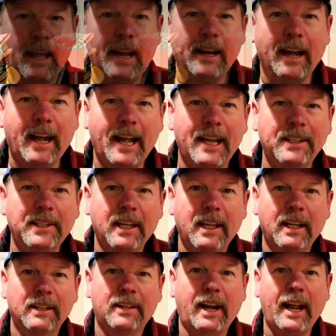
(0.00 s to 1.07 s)
Hey
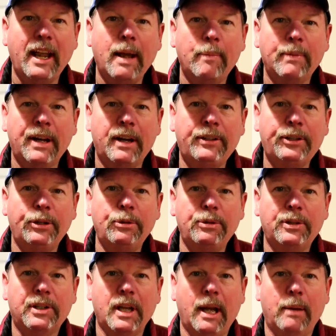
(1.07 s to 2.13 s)
guys, today I'm going to do
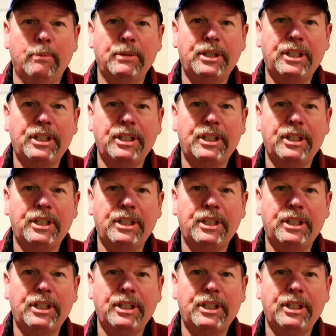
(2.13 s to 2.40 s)
some